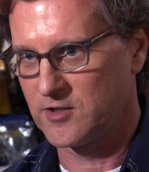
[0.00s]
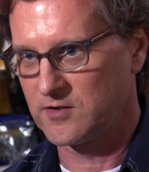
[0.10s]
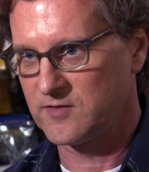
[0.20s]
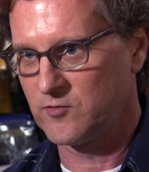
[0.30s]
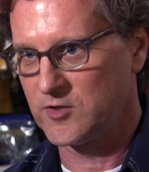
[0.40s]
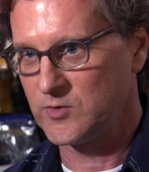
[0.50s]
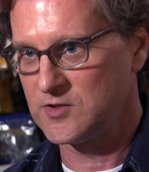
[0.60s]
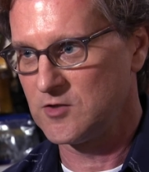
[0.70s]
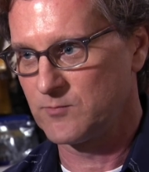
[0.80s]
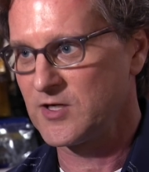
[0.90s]
part of what we
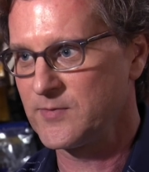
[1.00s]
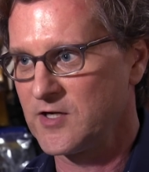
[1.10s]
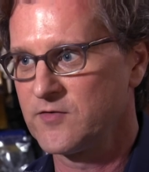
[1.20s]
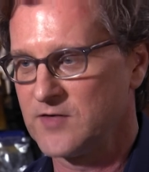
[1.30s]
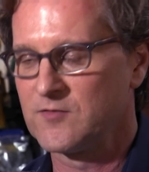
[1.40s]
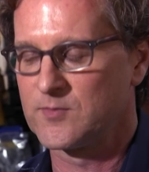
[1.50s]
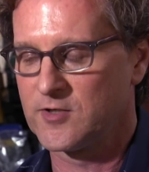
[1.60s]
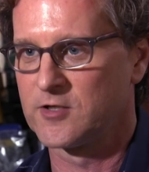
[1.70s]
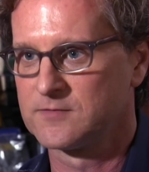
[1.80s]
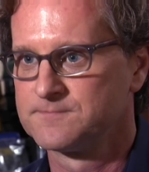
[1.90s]
do, and probably our favorite
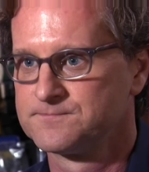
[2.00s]
part.